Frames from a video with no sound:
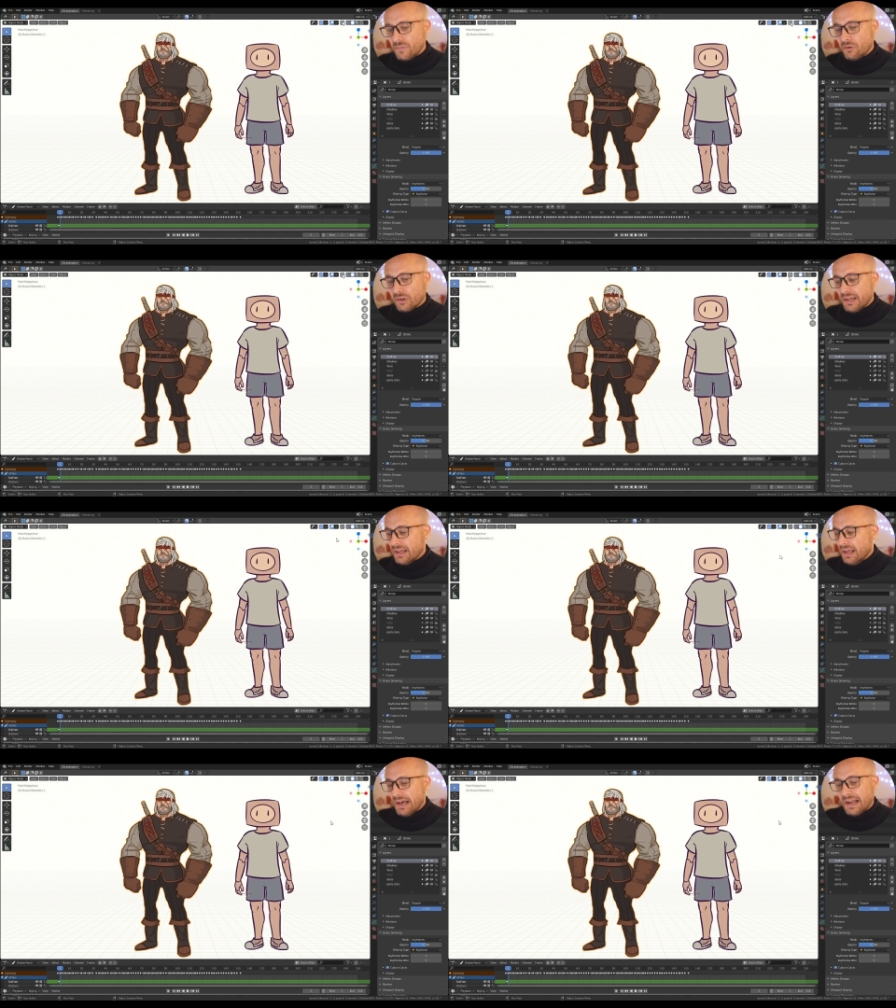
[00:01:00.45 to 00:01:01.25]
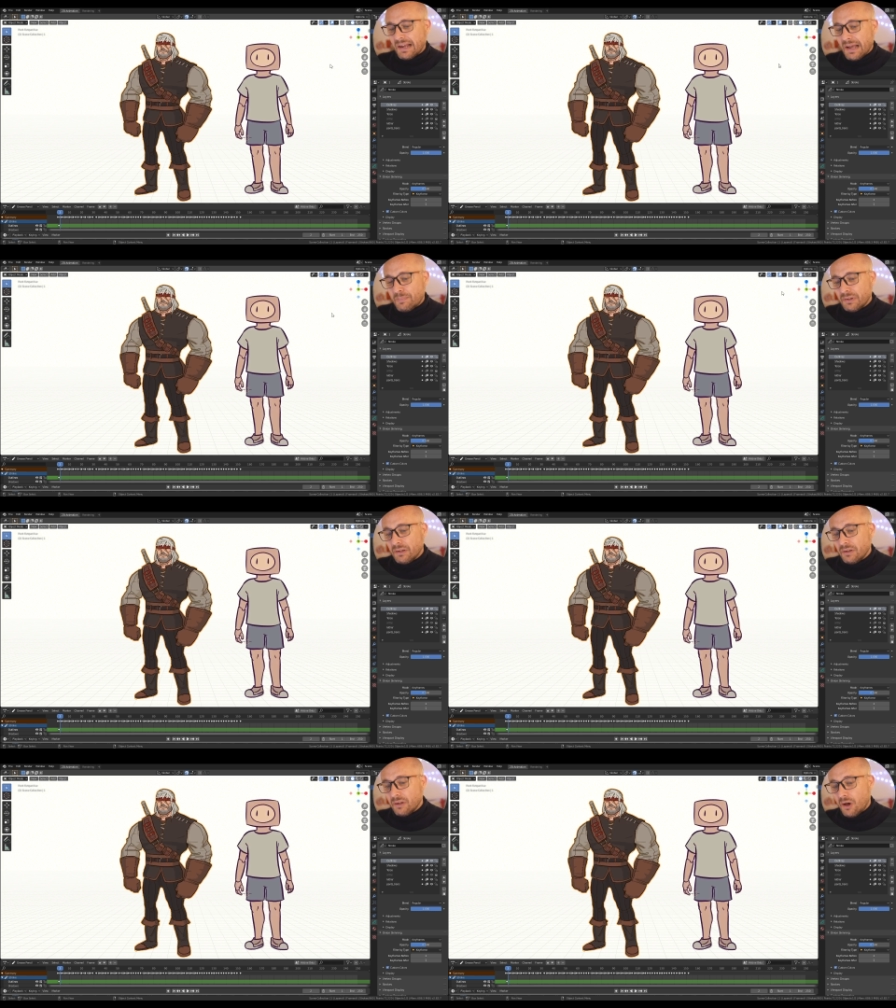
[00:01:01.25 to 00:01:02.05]
Okay, and a
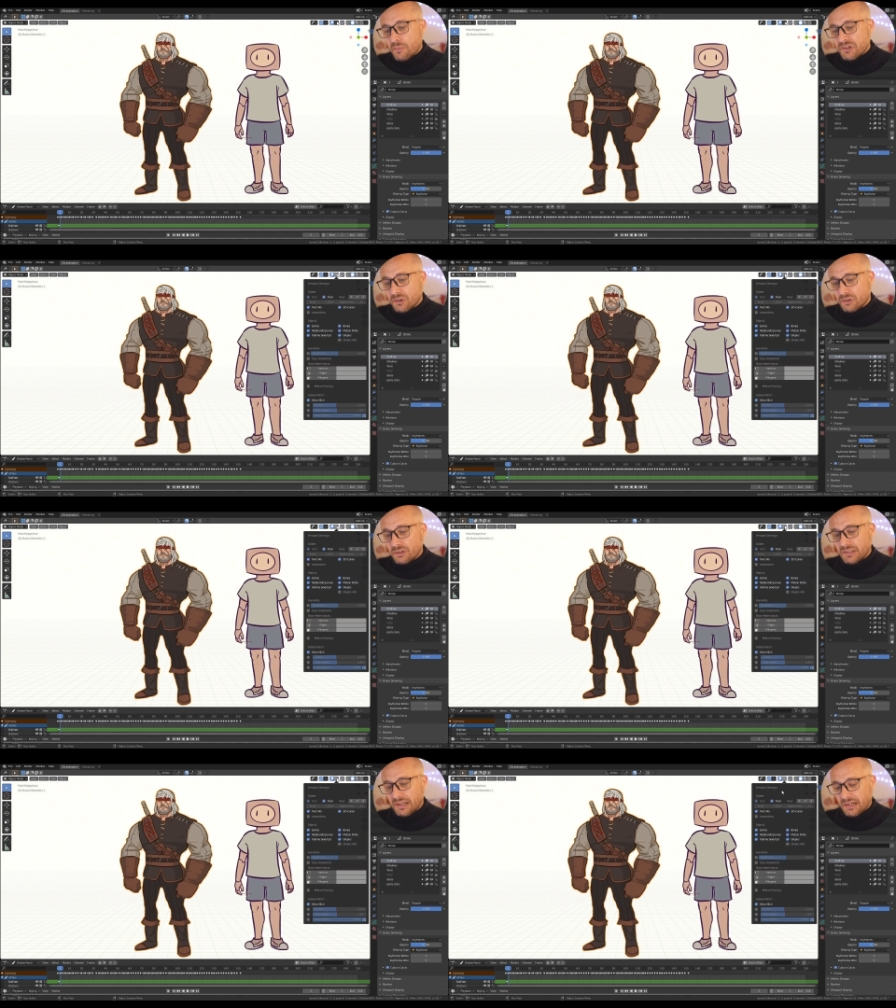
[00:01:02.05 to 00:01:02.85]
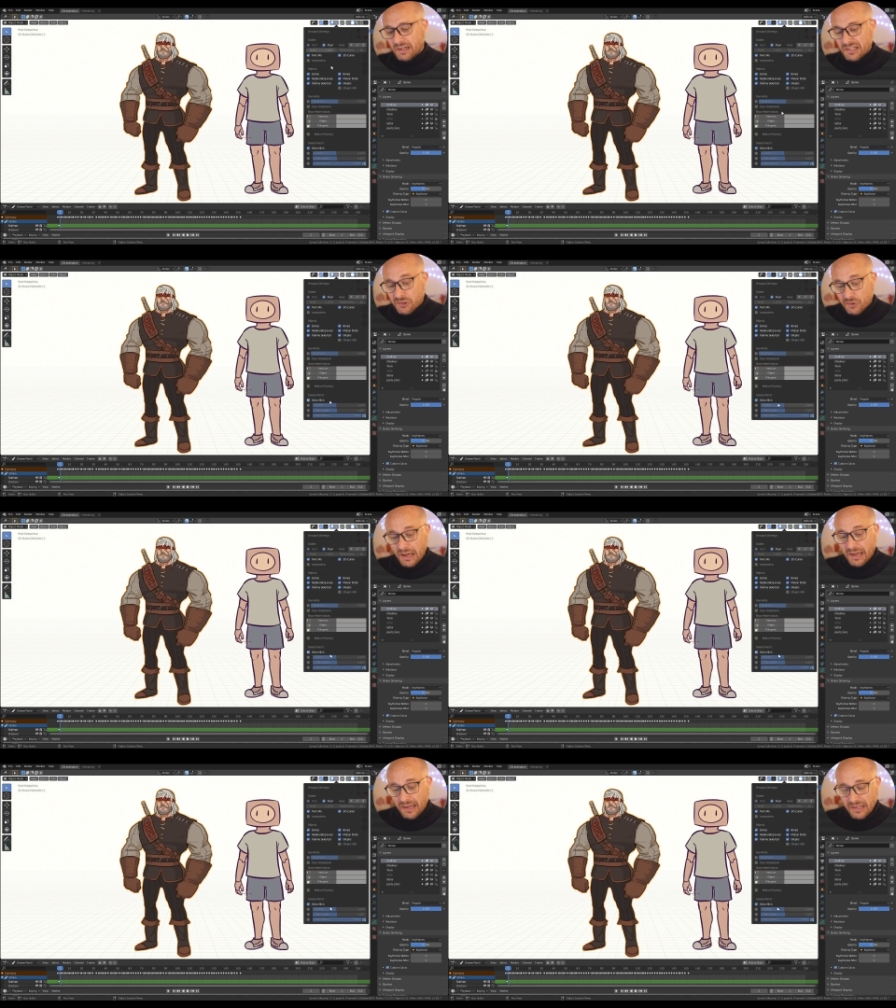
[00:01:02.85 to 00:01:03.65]
couple options that you,
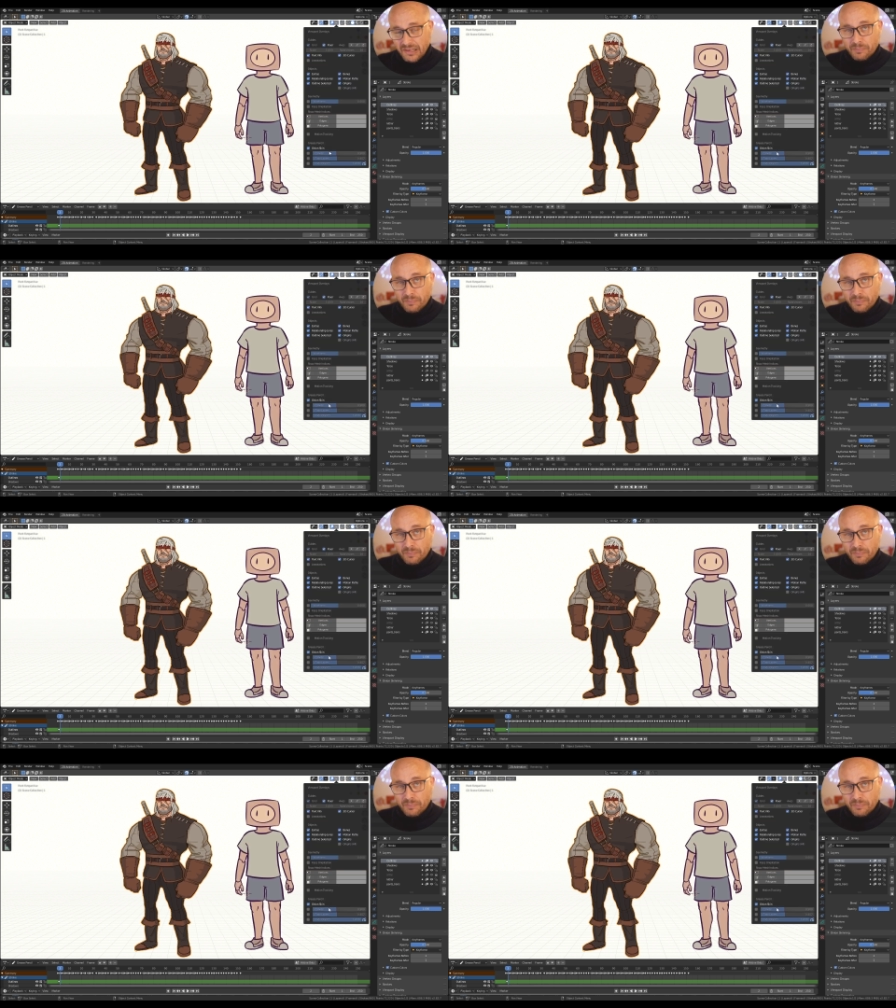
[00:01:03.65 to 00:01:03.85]
I